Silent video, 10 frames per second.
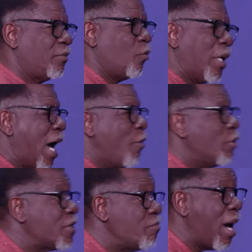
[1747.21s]
When I
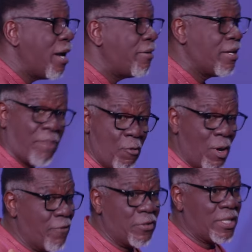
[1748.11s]
was married, my
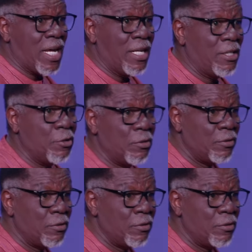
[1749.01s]
wife would tell you,